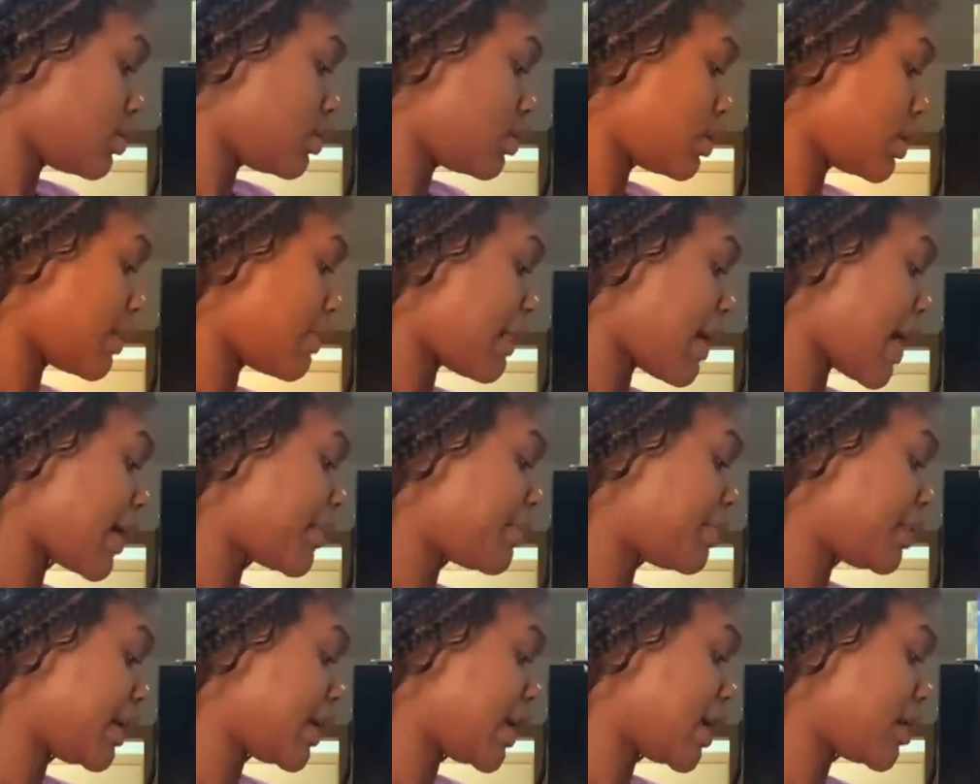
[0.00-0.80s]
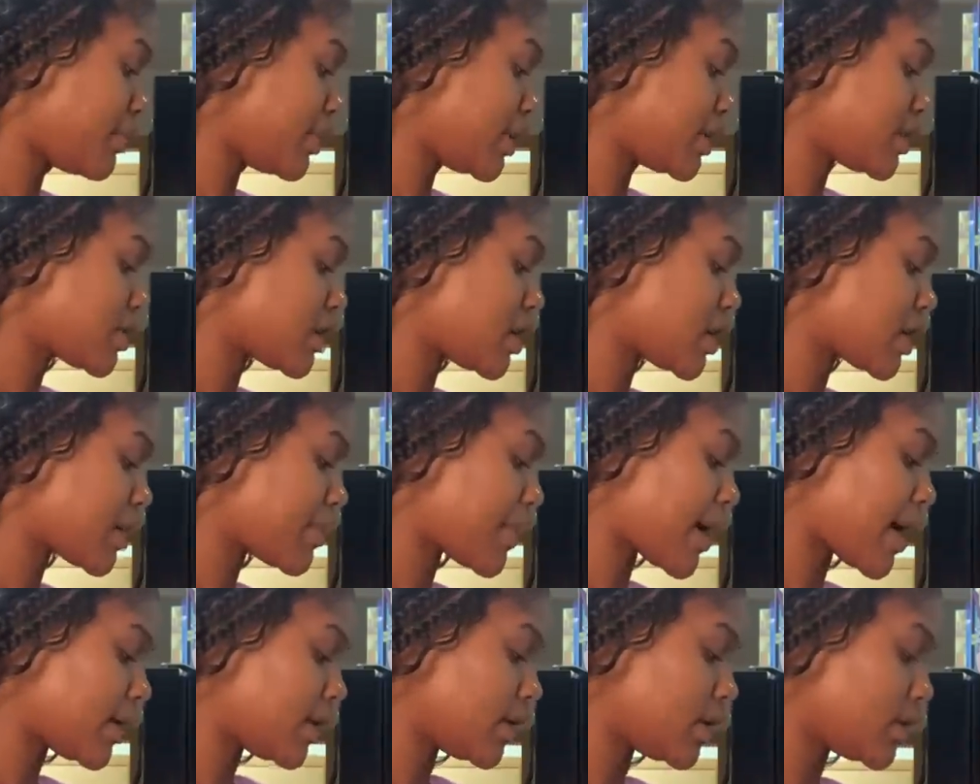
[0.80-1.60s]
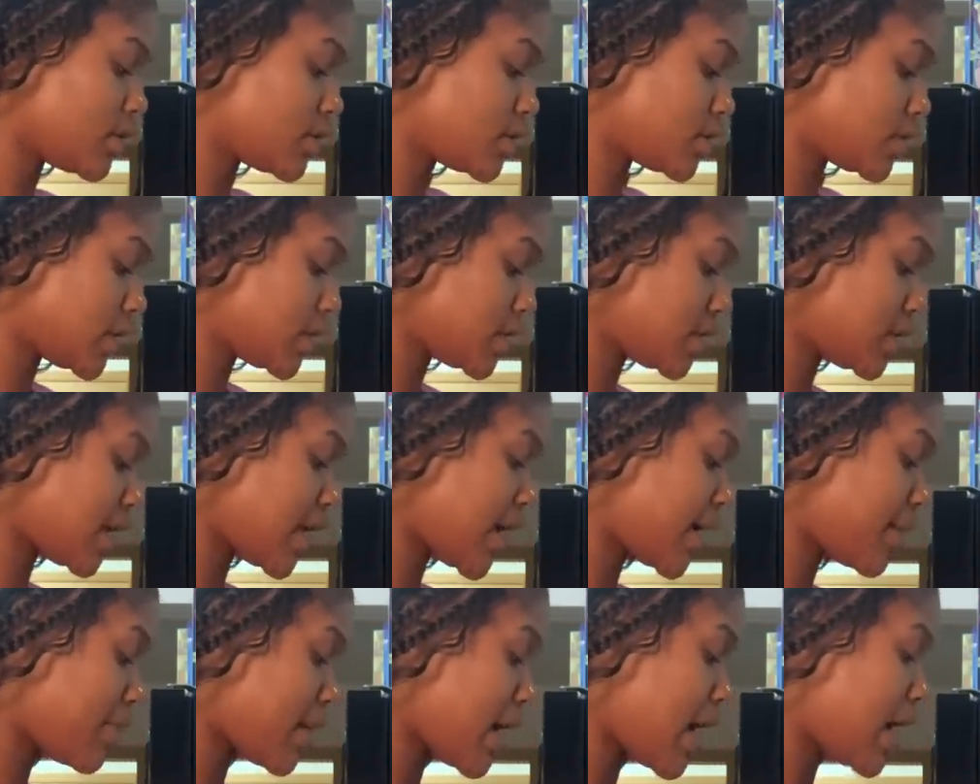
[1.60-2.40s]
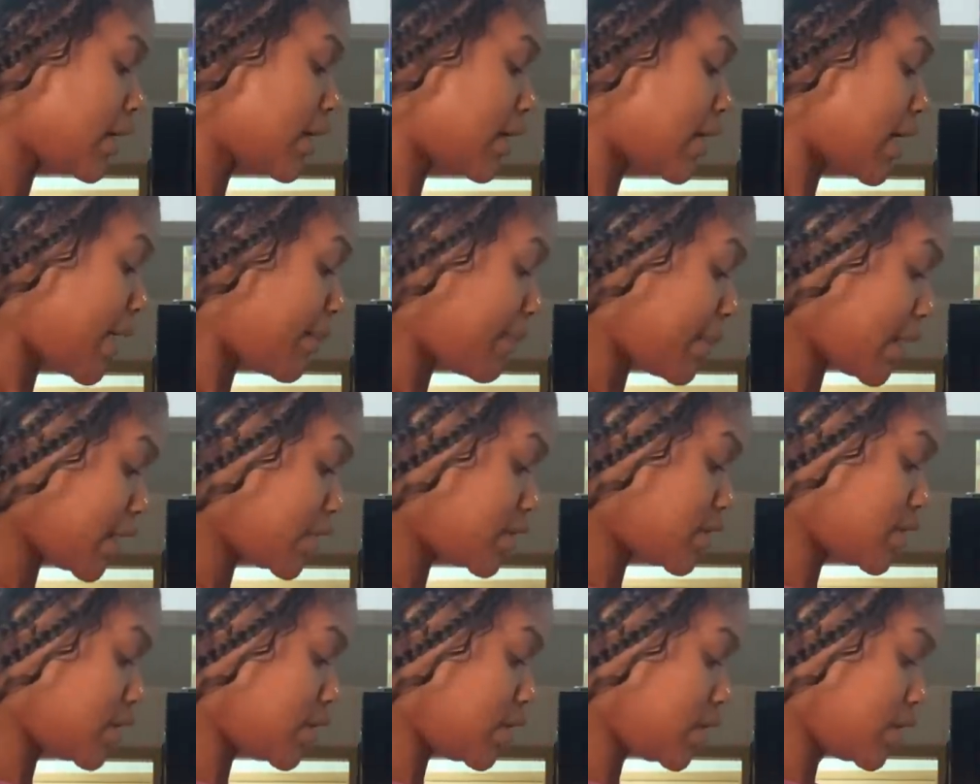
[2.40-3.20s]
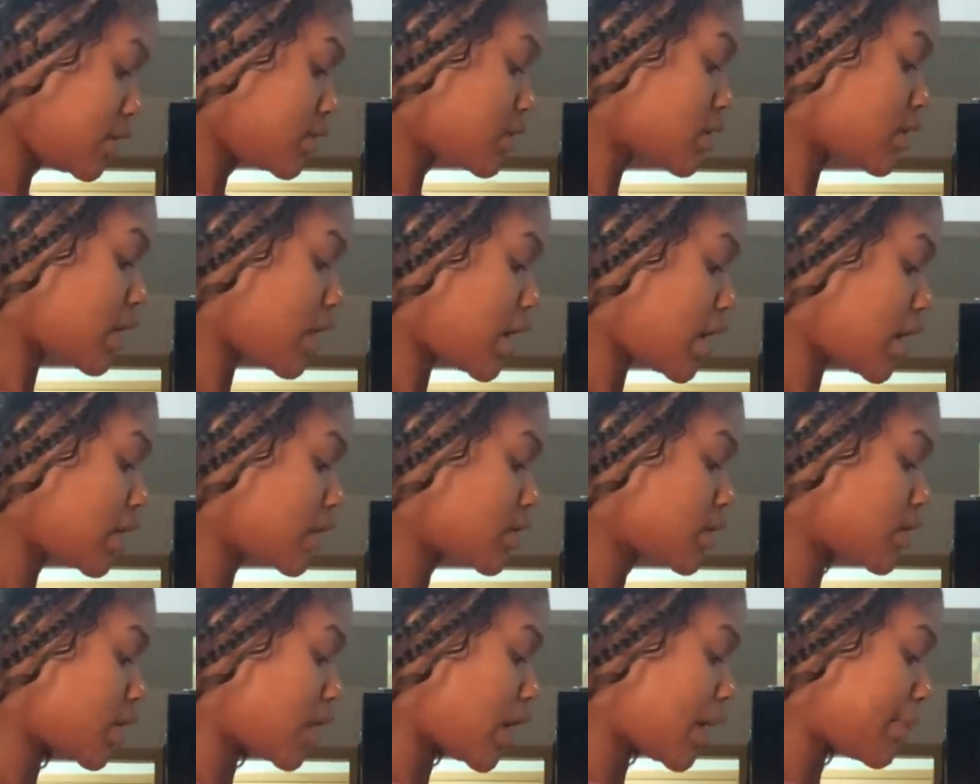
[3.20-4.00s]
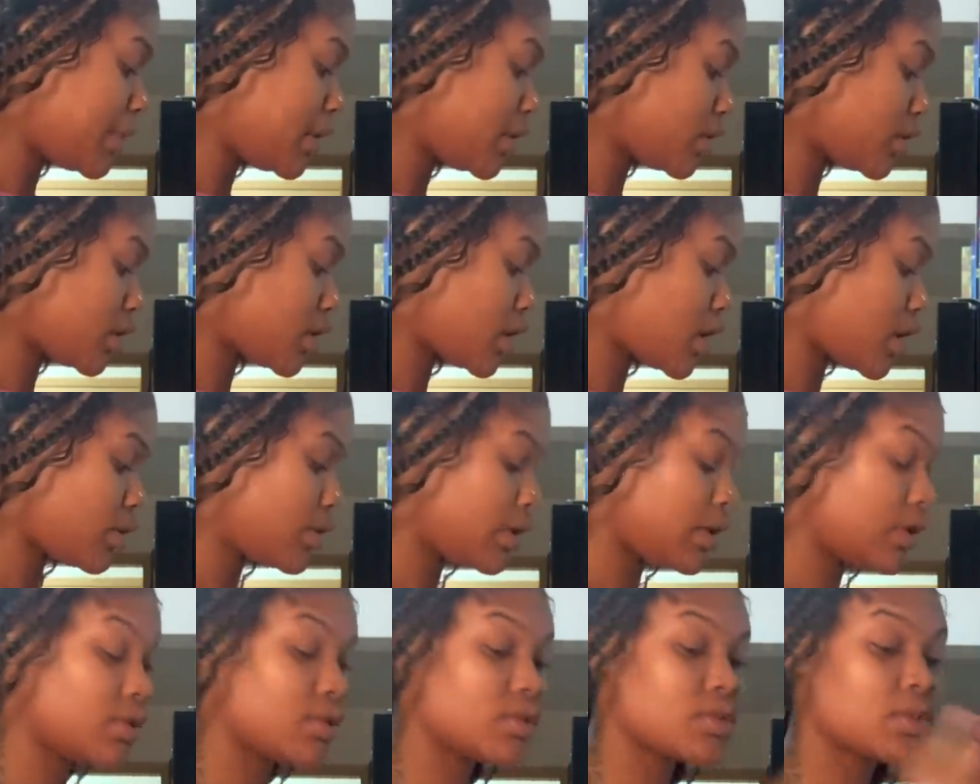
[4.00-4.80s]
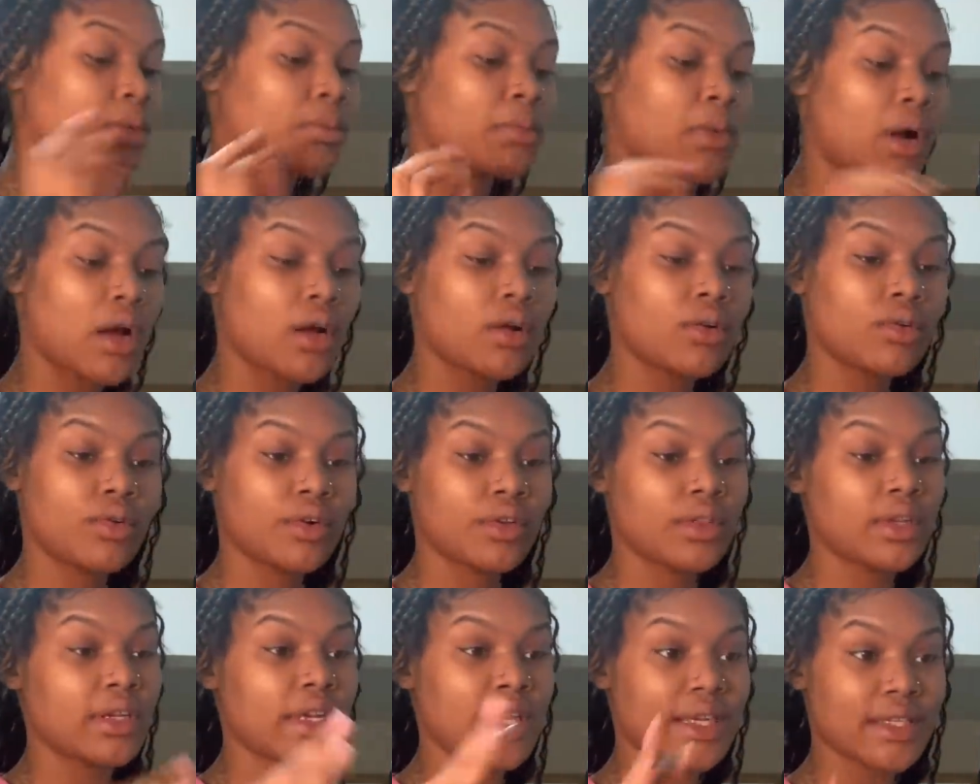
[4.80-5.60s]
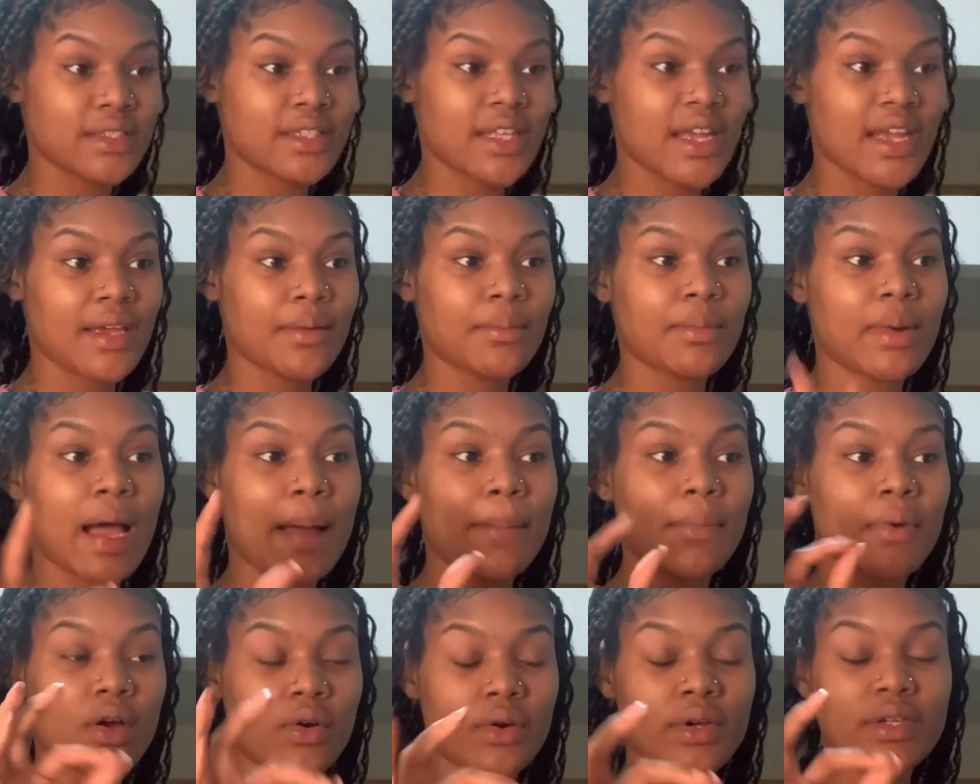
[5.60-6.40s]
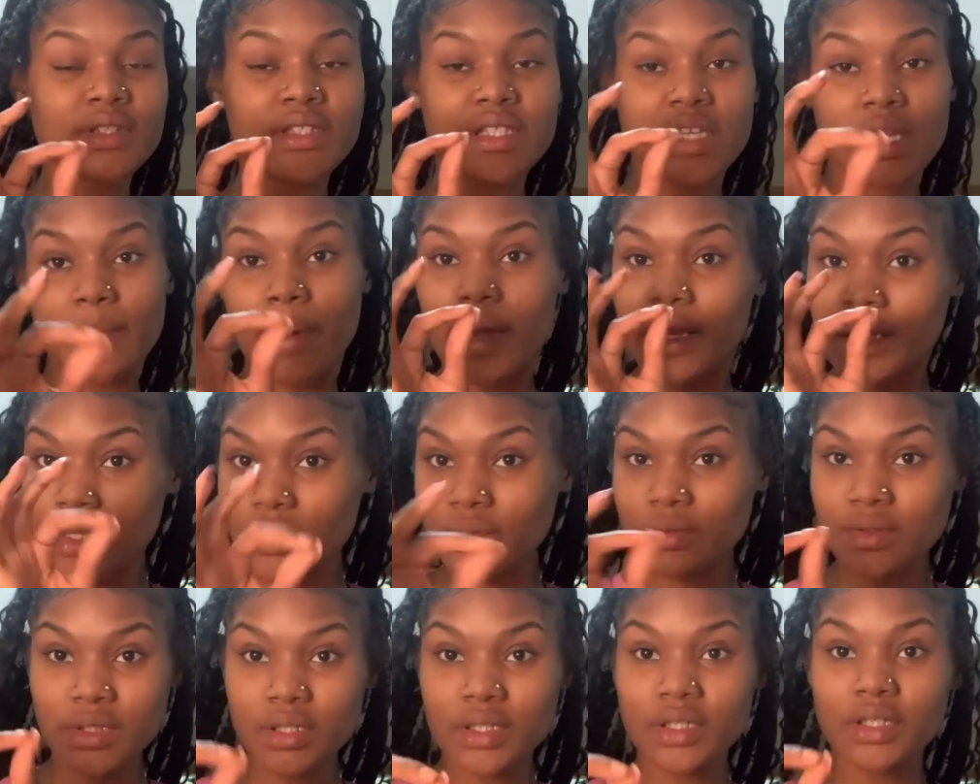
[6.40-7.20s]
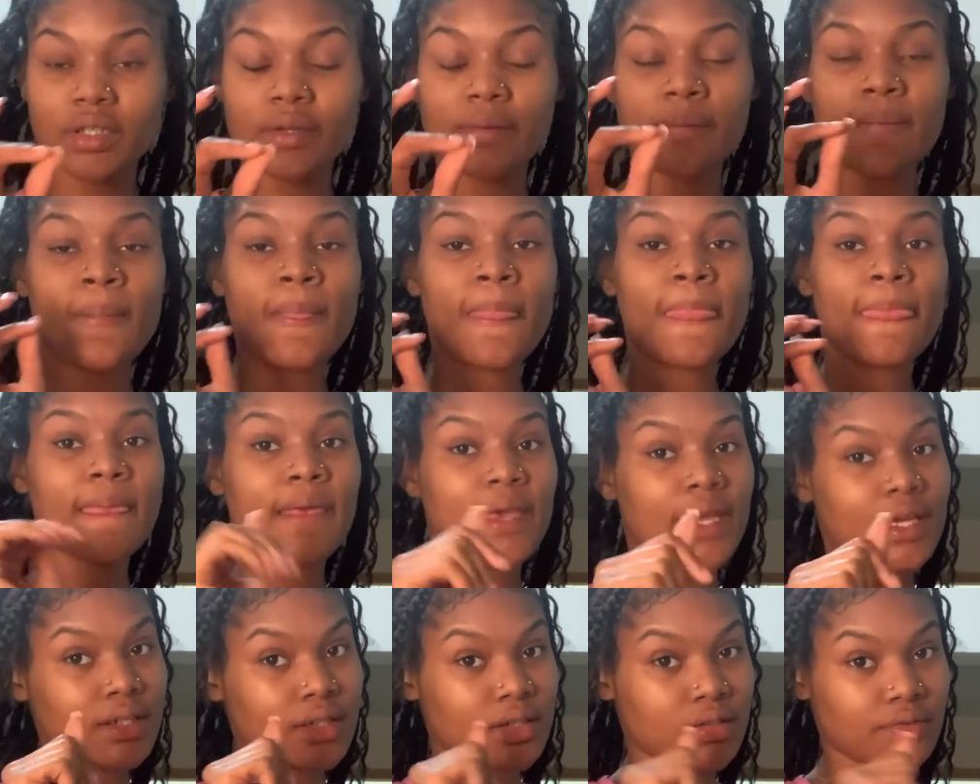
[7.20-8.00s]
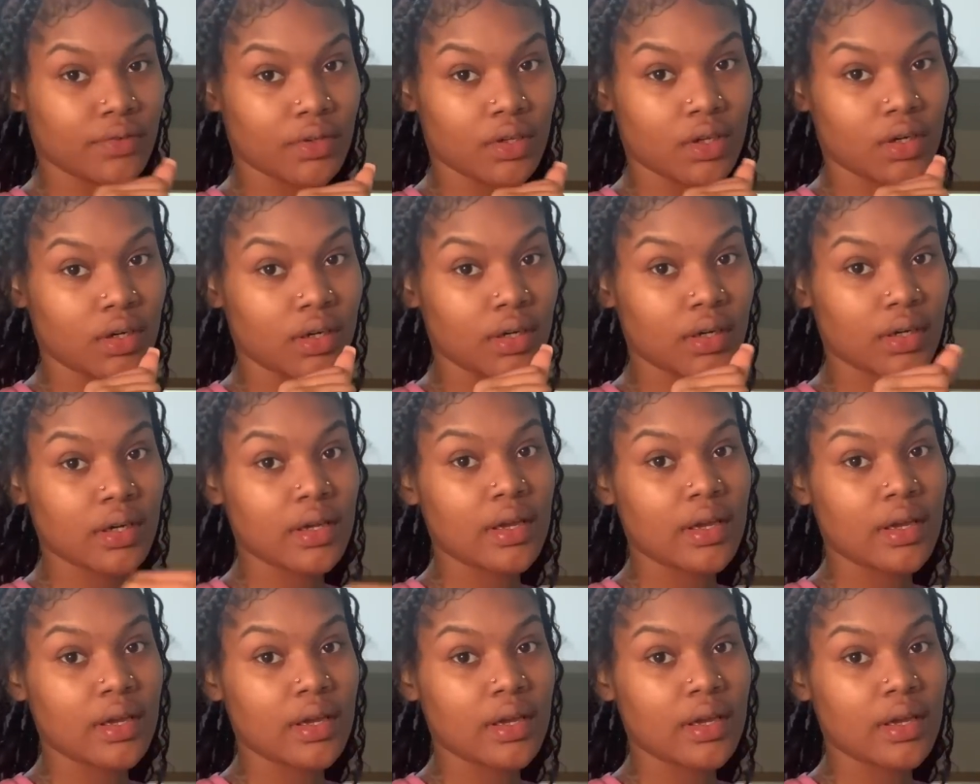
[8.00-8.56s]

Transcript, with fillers: And my plan was go get my nails done today? But I did not make it to the nail salon, so I'm either go either tomorrow or the next day. But I'm going to get my nails done in this vlog.